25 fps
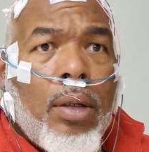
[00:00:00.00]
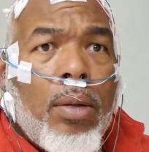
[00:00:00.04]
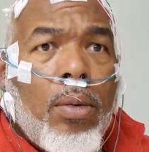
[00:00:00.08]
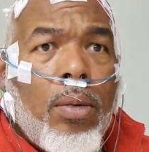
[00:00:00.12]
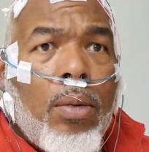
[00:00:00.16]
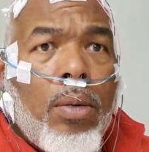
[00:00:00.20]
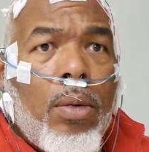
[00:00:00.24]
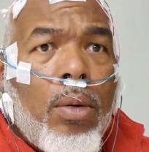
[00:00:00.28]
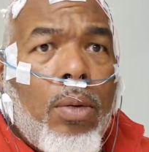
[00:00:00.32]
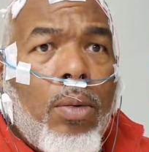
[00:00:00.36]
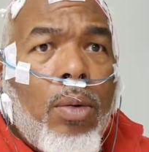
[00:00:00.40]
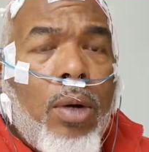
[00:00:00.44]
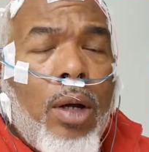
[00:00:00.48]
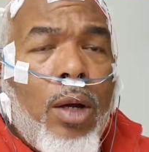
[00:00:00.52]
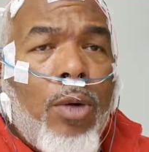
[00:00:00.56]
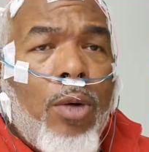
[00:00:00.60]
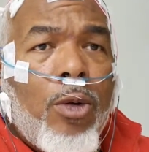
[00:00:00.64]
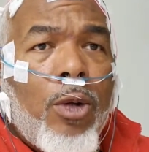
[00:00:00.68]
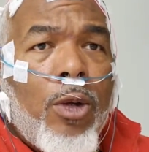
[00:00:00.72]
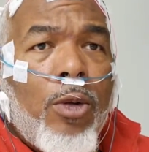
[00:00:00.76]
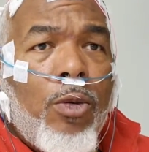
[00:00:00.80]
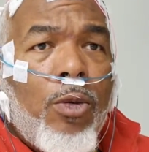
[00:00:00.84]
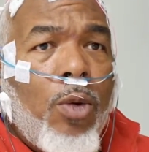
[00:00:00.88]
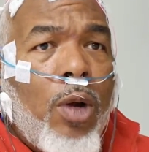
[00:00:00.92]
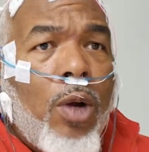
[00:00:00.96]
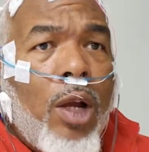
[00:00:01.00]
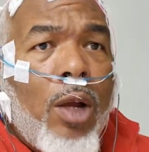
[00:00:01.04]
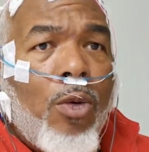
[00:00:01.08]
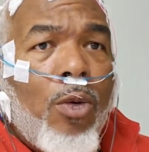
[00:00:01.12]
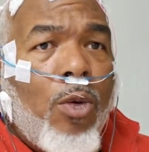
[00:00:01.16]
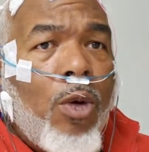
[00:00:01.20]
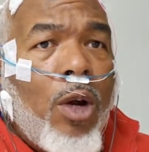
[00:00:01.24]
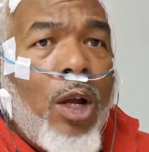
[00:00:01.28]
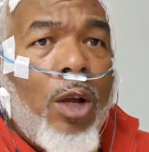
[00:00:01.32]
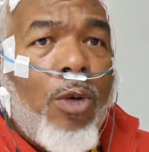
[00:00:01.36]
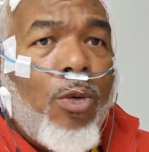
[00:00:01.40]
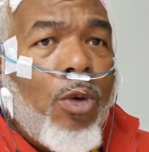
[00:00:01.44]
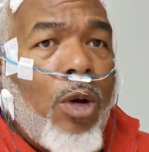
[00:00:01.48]
Well, why, why,
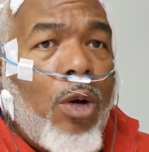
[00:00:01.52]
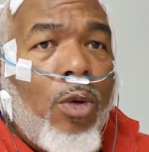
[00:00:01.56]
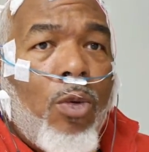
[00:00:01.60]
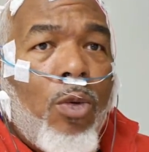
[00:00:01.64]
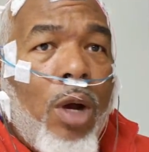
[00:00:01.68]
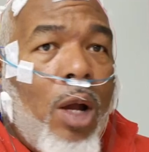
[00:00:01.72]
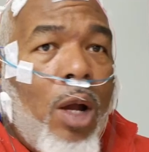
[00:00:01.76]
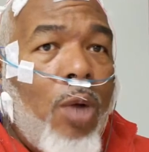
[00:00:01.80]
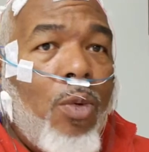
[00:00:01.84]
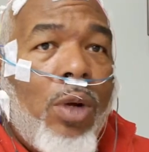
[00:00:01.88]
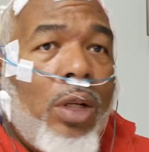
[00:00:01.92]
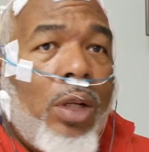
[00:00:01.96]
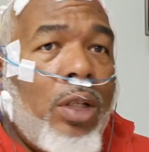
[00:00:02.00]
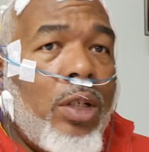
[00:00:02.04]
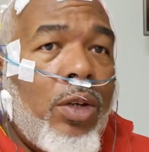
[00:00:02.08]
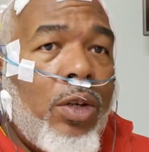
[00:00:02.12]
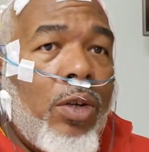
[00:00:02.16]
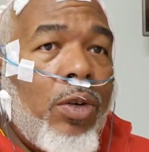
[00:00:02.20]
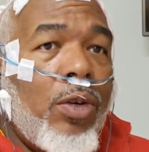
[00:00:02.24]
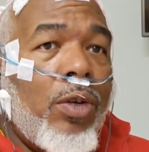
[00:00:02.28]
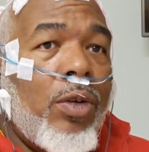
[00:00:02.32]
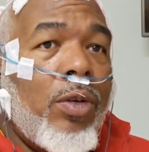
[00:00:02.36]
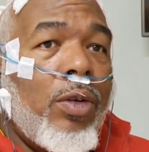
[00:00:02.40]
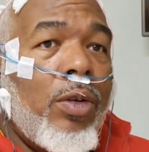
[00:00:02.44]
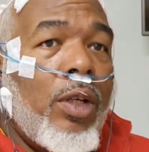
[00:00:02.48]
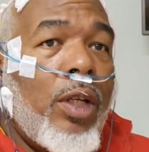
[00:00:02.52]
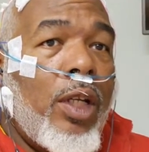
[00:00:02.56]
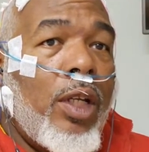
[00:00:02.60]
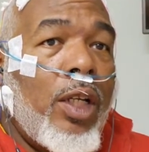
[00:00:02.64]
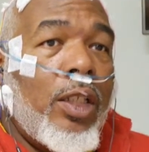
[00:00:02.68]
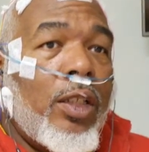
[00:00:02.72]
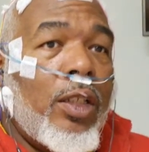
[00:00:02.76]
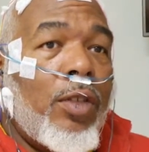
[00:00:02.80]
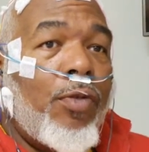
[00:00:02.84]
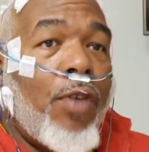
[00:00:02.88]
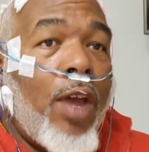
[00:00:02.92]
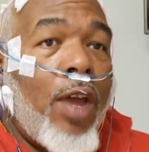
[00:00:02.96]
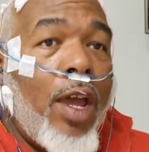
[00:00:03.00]
why, why, why wouldn't you?
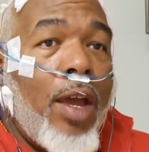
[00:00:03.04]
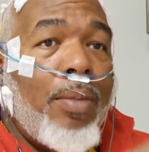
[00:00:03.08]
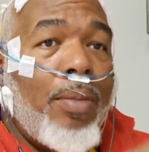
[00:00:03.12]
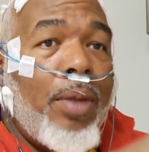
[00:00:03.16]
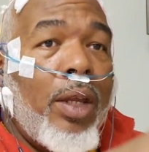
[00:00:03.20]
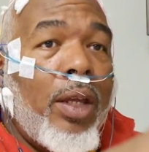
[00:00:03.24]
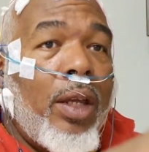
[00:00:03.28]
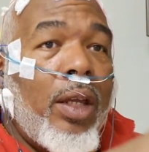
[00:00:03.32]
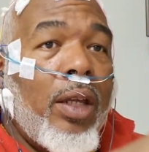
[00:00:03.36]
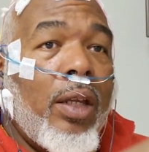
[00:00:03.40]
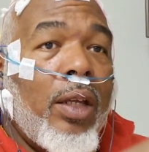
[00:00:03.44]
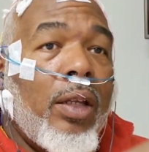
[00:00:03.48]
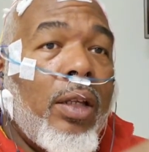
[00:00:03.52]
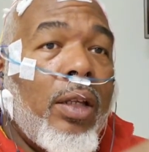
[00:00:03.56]
He's a family.